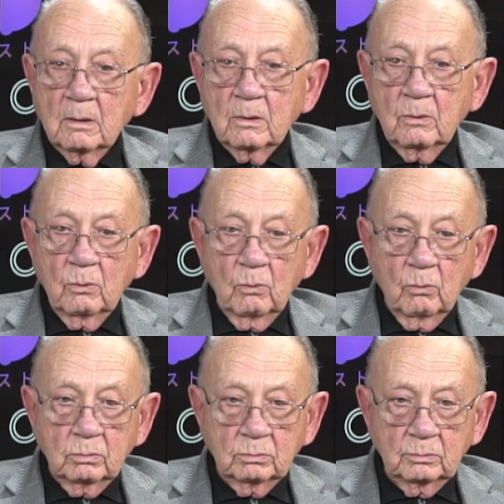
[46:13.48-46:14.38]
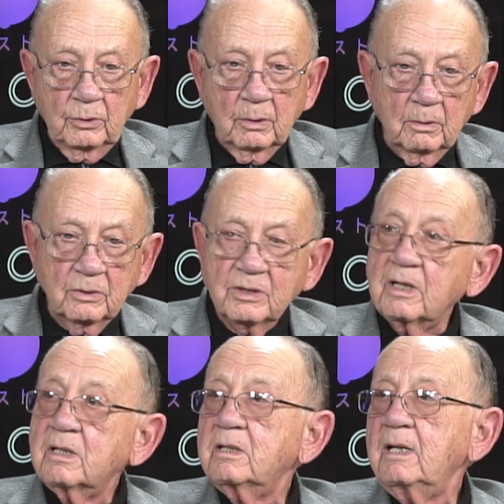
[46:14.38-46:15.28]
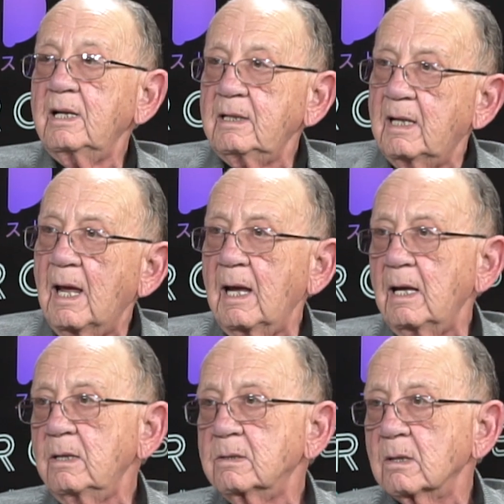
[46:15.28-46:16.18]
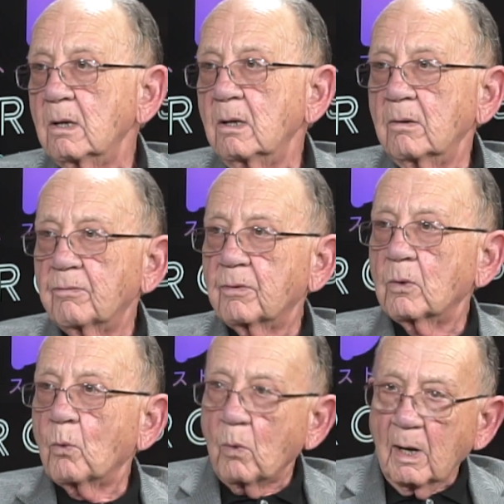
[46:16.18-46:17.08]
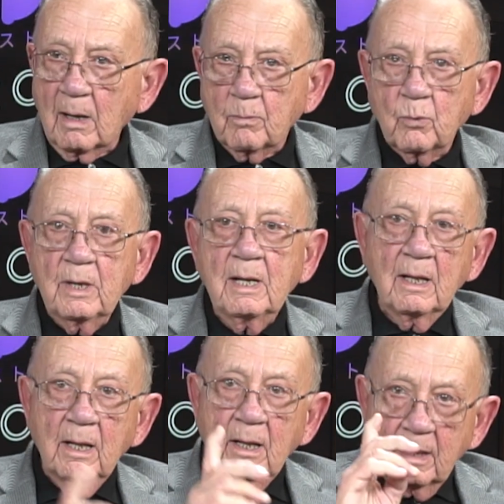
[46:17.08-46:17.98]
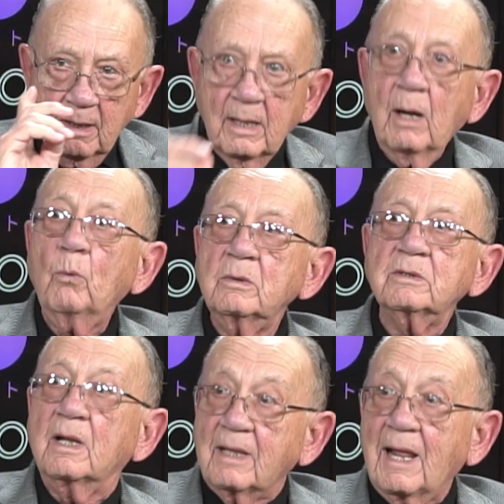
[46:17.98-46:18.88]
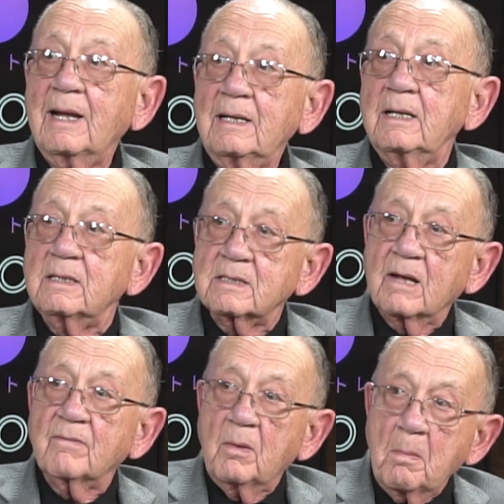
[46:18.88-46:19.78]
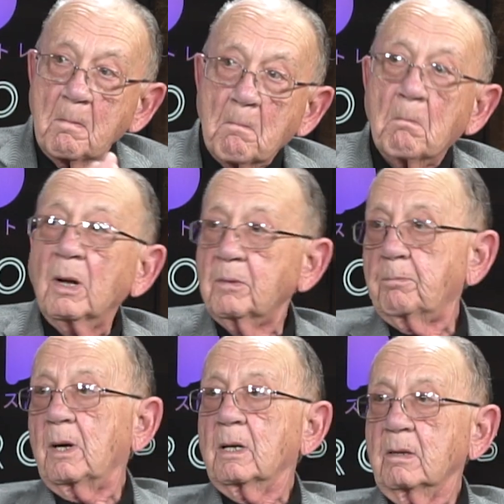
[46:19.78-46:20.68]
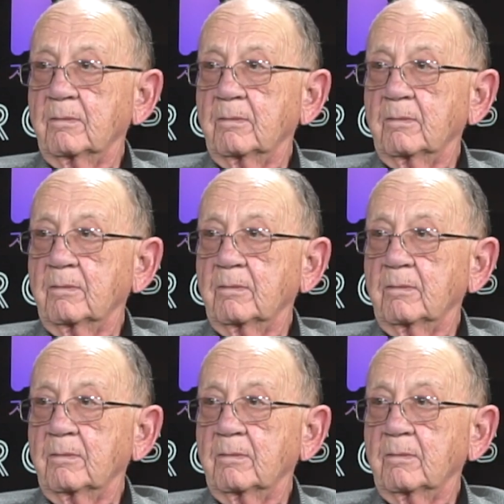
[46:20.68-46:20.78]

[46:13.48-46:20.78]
to 60 days for the robbery. That was the 97-month part of